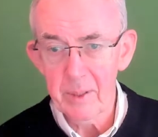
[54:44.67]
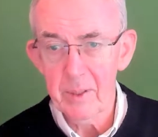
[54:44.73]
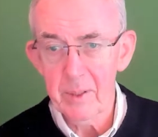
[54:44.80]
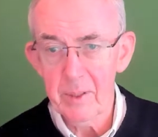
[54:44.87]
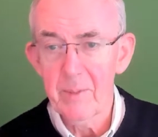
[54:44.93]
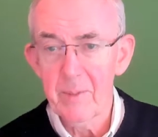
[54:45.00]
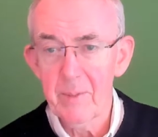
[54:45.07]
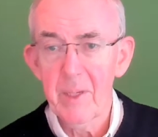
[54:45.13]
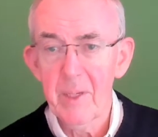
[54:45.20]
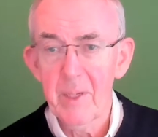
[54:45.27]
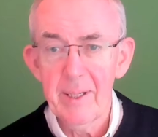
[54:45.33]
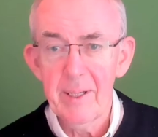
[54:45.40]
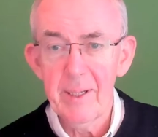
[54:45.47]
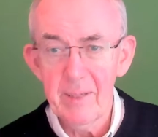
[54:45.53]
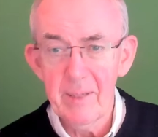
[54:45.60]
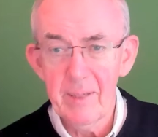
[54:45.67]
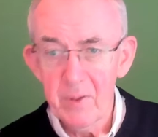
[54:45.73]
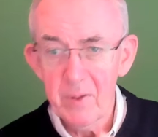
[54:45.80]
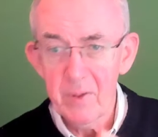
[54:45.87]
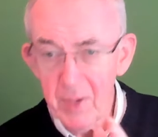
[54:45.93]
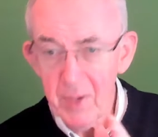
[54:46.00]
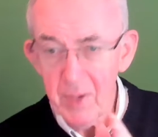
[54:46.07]
if you don't have a
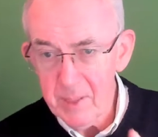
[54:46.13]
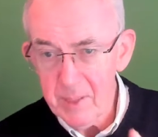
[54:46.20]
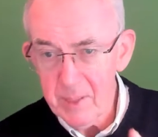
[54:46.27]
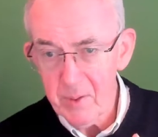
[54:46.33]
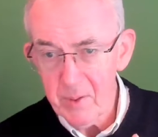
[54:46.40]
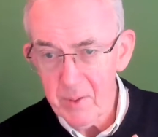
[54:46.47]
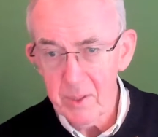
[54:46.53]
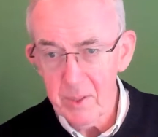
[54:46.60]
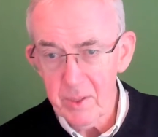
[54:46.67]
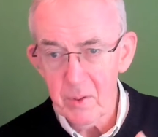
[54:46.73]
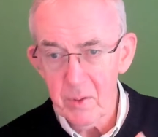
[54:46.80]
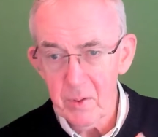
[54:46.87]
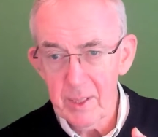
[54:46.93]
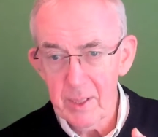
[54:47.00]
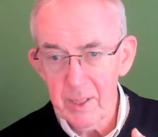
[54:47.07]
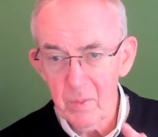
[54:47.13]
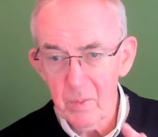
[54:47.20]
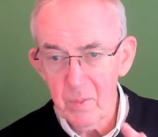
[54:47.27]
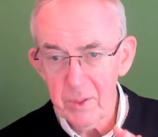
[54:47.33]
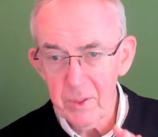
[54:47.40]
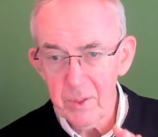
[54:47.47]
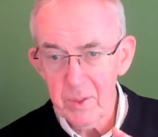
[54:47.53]
green screen, what you get,
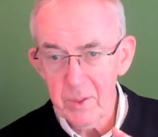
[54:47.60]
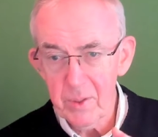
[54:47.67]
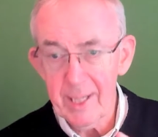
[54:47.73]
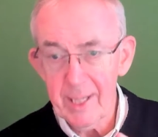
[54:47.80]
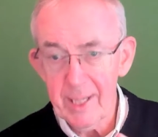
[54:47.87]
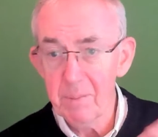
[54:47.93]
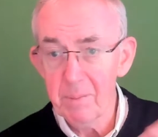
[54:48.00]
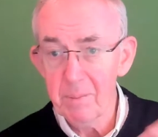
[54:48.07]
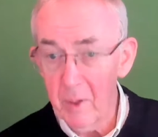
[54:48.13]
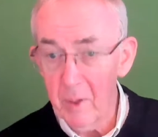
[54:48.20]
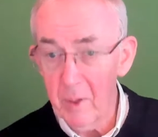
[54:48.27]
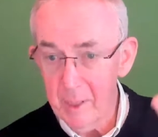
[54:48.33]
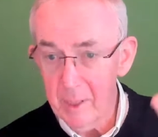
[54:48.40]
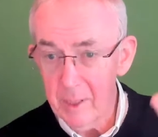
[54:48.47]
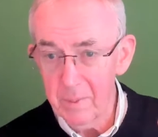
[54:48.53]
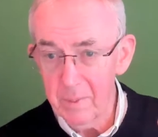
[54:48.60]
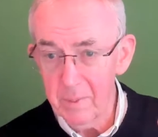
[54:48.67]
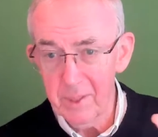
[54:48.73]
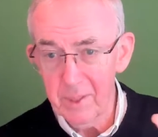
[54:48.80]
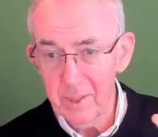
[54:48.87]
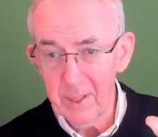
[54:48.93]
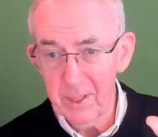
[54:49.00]
Marco said this
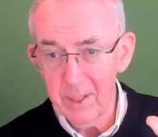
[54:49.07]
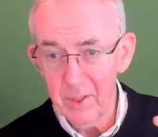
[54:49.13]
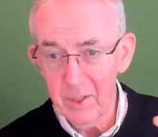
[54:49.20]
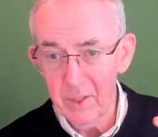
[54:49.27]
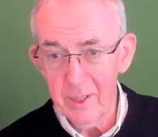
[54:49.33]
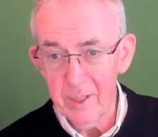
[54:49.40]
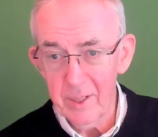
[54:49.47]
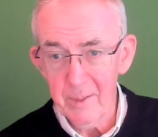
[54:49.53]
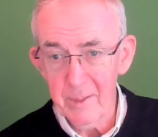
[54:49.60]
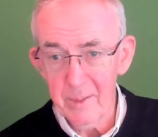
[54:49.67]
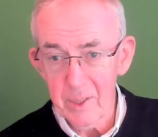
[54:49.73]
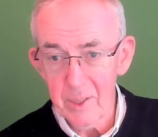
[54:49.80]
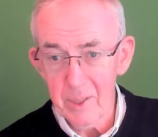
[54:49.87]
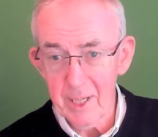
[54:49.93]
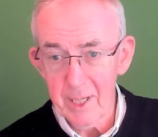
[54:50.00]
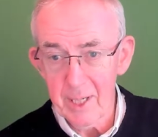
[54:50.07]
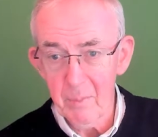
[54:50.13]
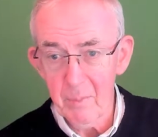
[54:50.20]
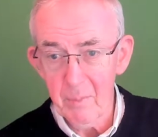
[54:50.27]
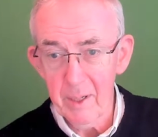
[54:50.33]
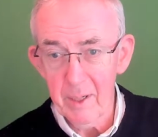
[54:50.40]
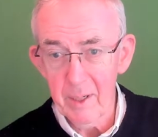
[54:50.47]
earlier with his camera,
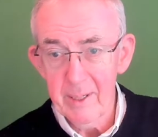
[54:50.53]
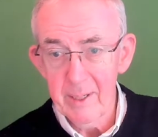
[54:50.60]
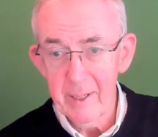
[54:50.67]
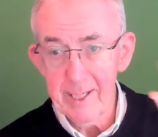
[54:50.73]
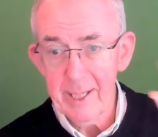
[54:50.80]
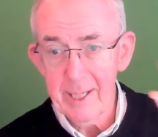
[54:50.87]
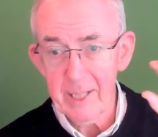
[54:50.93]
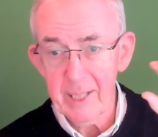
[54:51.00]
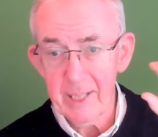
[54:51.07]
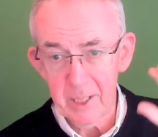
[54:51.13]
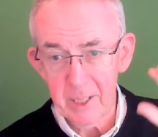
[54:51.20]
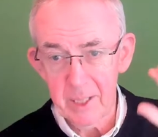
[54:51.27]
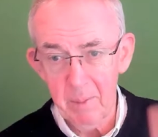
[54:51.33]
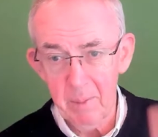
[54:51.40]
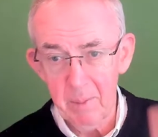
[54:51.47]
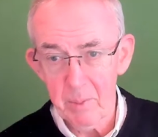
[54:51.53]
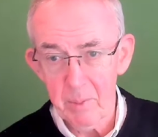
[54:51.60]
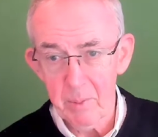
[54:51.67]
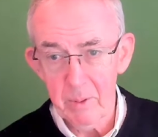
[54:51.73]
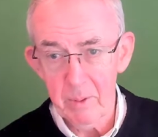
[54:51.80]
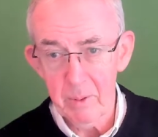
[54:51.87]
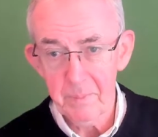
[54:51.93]
it's acceptable.
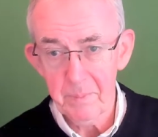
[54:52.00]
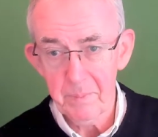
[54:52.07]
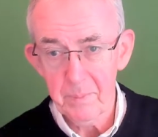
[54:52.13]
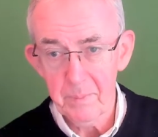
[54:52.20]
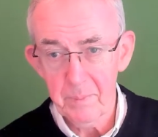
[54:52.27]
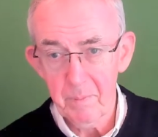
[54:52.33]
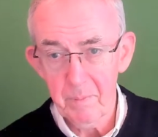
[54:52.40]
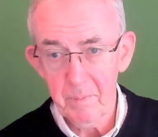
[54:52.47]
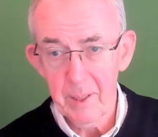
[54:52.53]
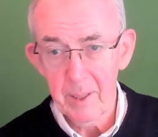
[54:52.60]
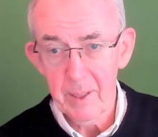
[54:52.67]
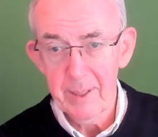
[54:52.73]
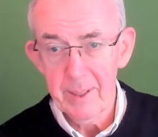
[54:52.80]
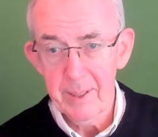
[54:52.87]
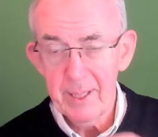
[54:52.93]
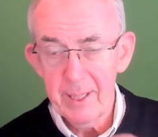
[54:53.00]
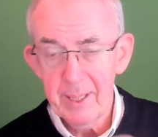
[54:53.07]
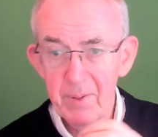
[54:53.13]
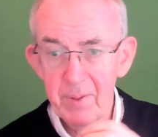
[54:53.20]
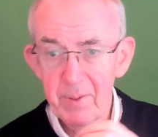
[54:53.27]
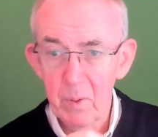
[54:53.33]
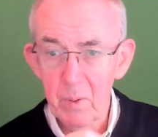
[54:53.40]
If you want a
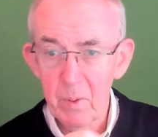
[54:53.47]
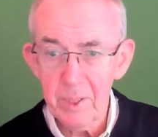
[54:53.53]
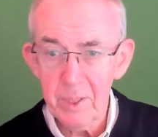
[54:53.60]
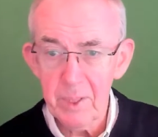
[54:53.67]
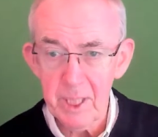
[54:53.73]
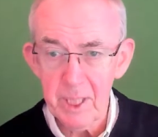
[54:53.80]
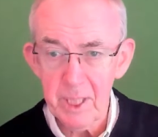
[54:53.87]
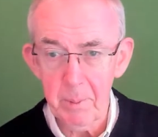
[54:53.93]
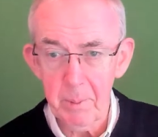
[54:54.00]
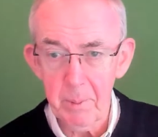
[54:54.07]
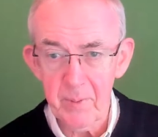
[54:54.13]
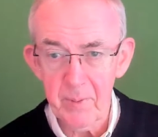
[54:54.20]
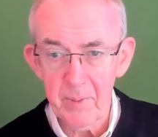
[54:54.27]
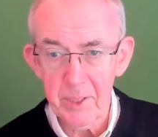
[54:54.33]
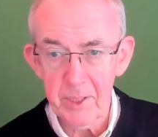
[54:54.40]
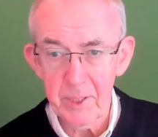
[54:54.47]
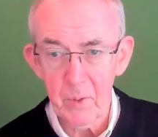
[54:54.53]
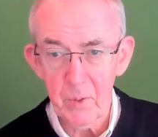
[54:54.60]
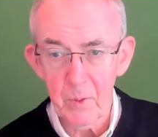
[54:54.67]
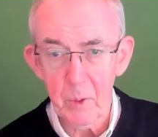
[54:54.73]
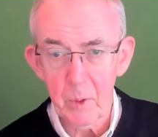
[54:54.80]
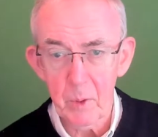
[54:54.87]
semi-professional or
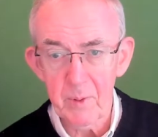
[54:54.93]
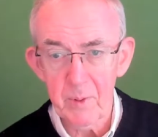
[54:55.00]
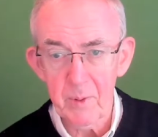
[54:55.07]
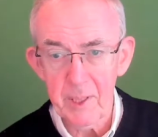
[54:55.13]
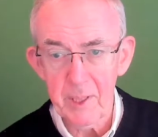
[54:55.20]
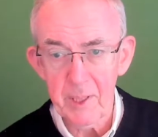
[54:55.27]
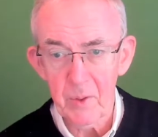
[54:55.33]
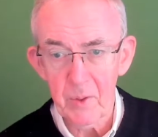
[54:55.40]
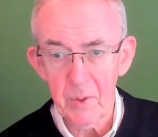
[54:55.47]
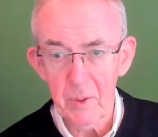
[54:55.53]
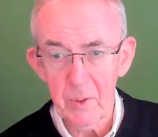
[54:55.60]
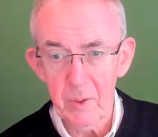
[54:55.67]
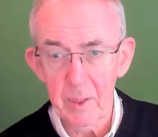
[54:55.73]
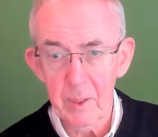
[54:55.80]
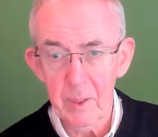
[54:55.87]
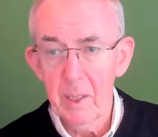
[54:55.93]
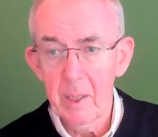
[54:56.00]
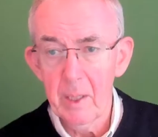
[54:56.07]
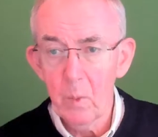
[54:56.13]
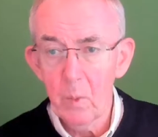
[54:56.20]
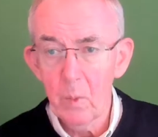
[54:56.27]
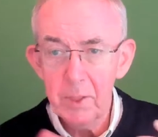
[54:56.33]
professional look, what you do
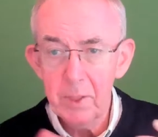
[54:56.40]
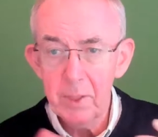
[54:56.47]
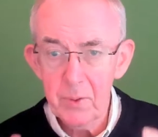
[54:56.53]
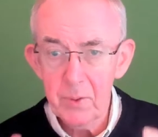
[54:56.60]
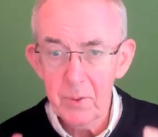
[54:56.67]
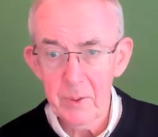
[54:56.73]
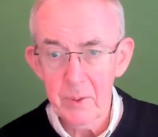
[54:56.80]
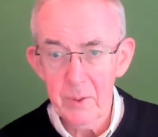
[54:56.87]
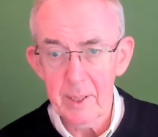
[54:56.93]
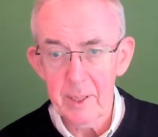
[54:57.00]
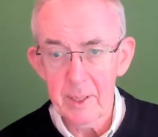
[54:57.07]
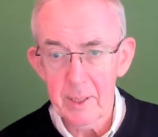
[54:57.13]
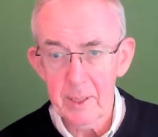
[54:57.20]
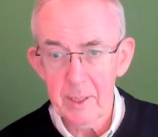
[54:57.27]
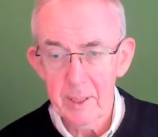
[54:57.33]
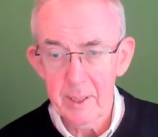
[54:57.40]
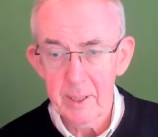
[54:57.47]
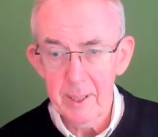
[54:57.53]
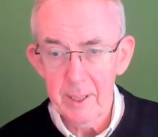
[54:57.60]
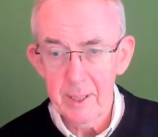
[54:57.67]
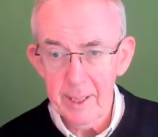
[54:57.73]
need is